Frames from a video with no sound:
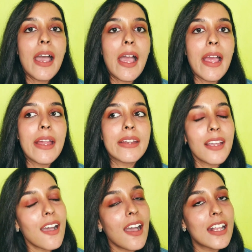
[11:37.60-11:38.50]
And
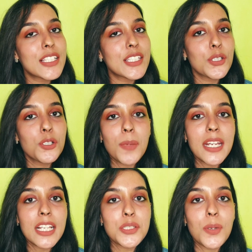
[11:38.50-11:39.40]
yeah, I'll see you in my
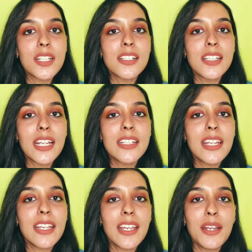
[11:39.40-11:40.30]
next one. Till then,
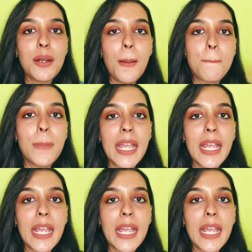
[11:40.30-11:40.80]
take care.